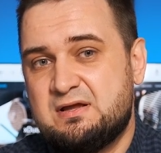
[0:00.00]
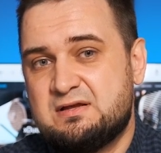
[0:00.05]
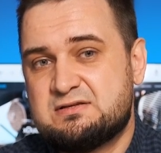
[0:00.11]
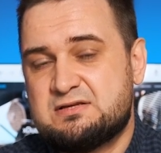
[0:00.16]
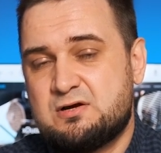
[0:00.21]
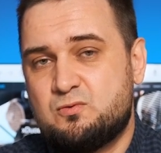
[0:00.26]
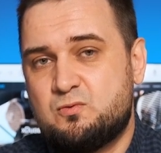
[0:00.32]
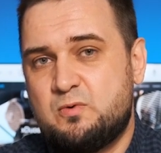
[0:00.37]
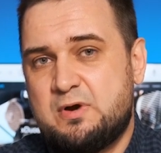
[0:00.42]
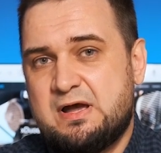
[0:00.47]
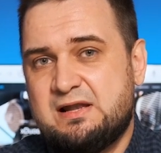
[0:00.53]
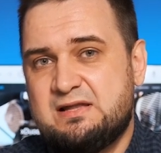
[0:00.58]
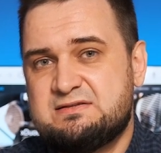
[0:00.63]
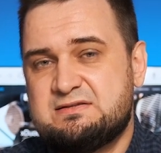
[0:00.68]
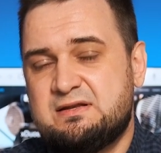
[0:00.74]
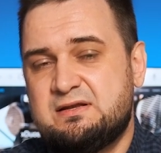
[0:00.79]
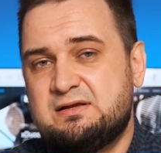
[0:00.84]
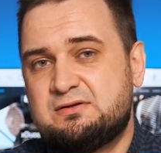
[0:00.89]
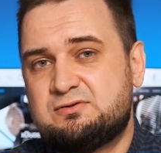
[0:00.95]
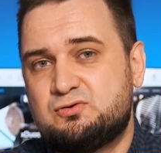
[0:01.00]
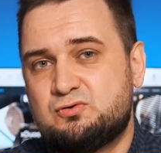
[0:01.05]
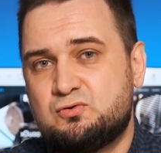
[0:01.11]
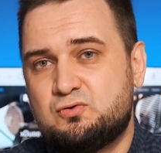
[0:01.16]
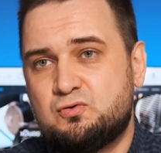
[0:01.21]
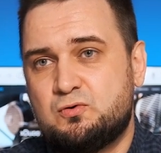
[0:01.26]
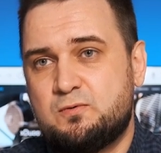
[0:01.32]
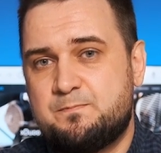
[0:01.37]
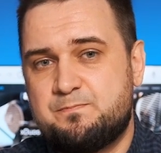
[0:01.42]
So while listening
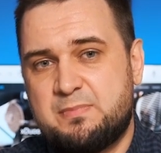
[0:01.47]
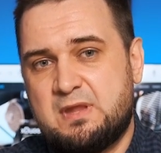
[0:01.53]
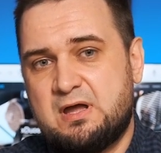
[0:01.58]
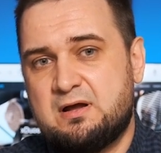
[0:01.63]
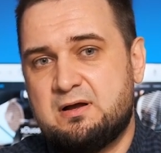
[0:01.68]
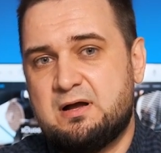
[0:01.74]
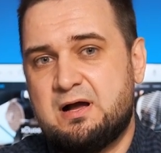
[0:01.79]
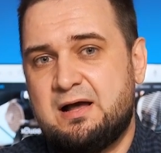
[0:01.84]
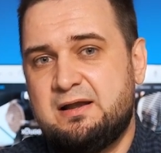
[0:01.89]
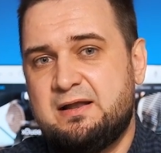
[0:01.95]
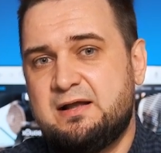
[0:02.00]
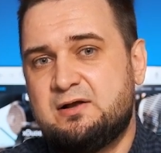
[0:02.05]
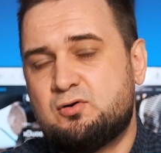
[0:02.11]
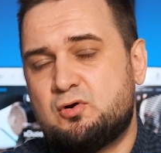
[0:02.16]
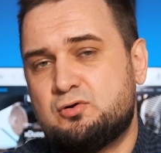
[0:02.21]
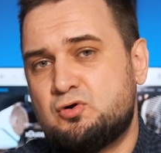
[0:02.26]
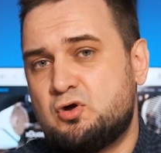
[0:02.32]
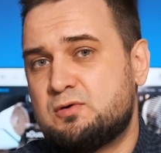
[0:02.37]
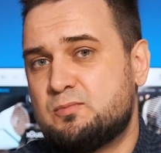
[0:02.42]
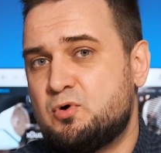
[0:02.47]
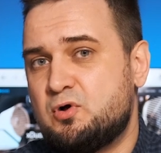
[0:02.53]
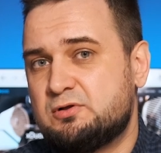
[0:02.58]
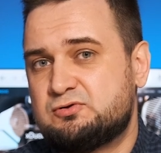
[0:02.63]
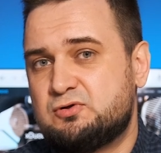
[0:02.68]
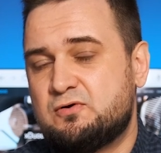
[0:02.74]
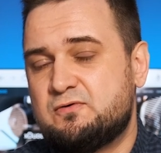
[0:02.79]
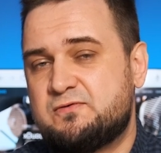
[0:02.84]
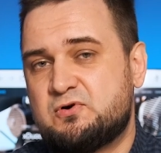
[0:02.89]
to Allegro non
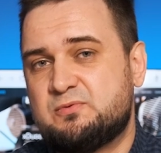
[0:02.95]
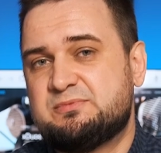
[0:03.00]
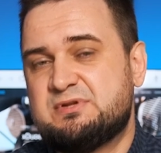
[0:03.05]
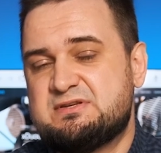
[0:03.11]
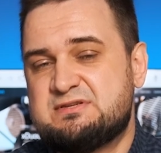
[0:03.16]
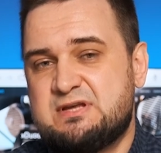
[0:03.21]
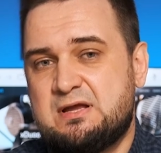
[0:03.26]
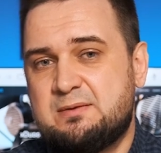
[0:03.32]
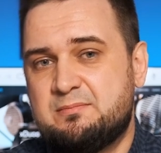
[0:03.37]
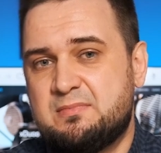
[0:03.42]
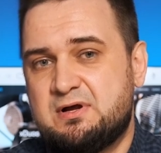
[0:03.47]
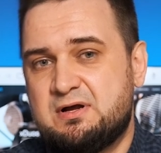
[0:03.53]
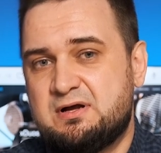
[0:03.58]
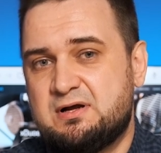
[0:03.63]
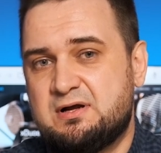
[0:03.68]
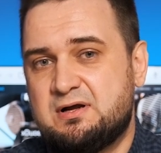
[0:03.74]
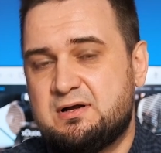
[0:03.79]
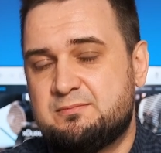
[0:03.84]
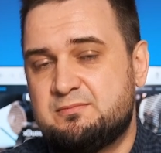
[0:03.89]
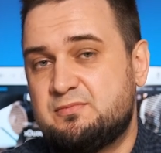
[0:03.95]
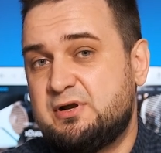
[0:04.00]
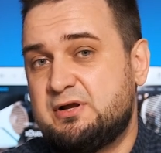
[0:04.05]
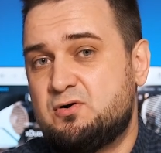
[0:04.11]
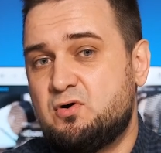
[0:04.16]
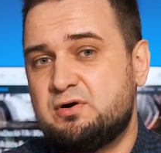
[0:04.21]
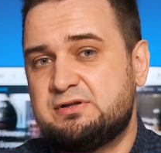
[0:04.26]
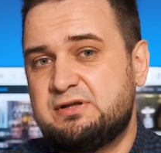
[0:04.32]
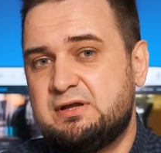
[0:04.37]
molto from the same
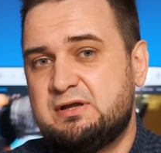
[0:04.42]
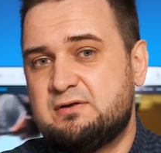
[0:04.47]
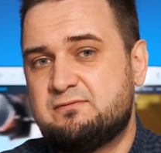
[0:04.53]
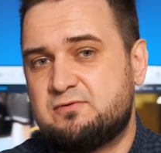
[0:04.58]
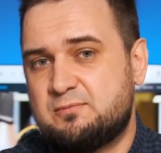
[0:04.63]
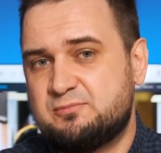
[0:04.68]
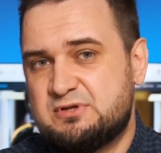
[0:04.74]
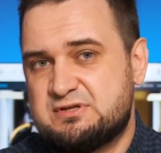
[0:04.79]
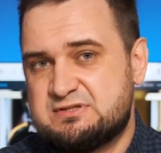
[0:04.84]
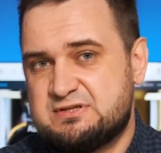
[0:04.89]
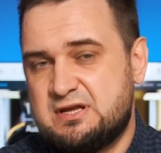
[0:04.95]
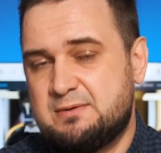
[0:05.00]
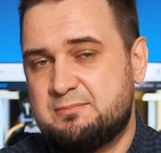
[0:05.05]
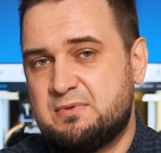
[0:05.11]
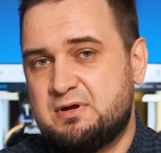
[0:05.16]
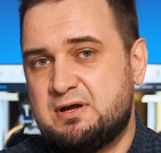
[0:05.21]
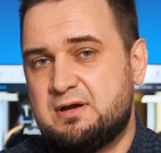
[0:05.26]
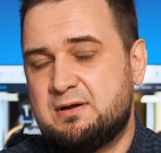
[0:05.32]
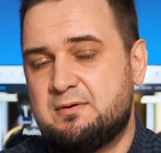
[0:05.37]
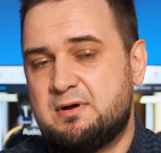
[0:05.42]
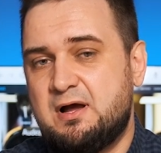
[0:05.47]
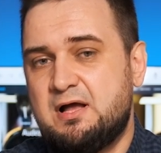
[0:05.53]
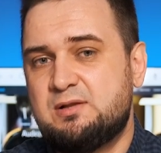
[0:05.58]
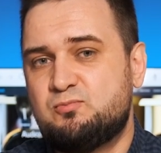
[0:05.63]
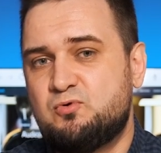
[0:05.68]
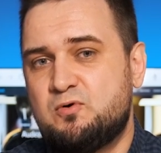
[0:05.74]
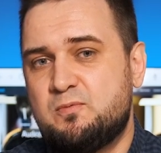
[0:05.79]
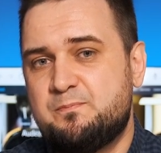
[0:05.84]
recording, from the same
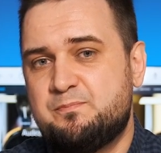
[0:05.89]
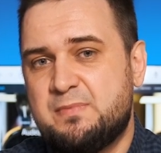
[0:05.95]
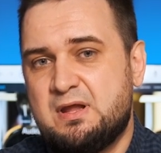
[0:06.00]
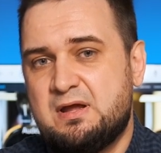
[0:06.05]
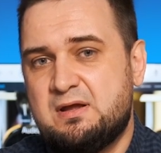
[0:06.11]
album,